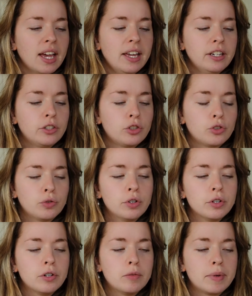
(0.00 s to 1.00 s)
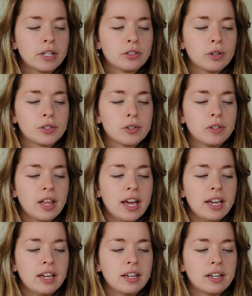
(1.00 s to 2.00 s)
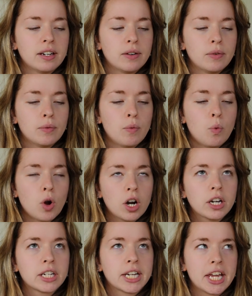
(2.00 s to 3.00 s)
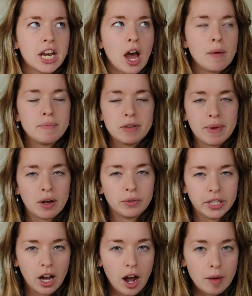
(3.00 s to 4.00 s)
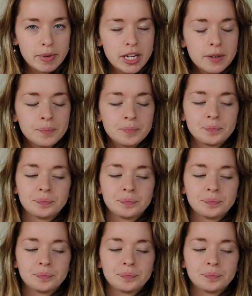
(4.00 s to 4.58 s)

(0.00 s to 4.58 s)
And it's true, but it's also like work cannot be my only hobby.